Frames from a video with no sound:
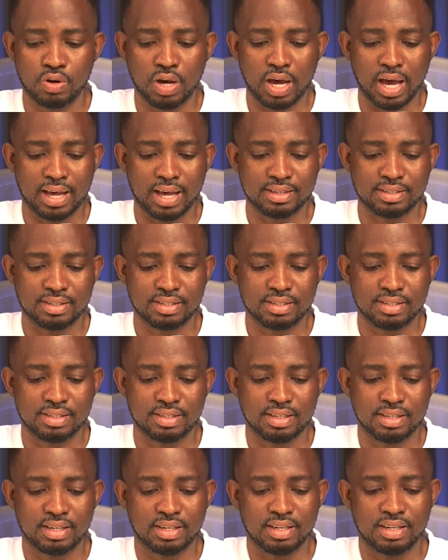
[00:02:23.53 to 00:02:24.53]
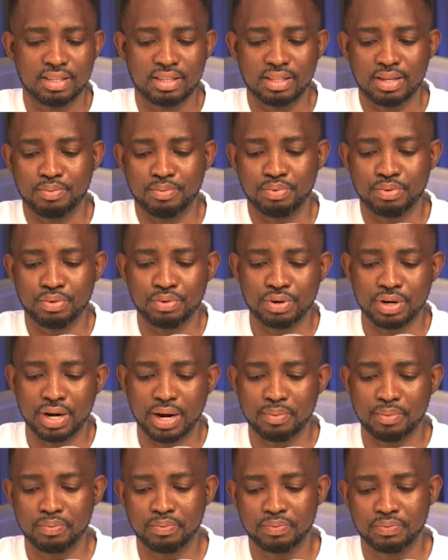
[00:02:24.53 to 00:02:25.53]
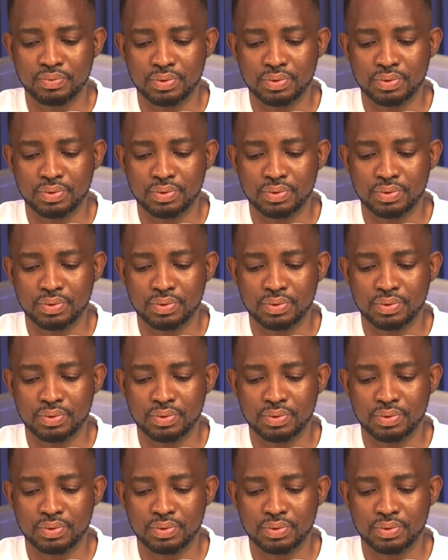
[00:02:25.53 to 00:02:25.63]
as the program,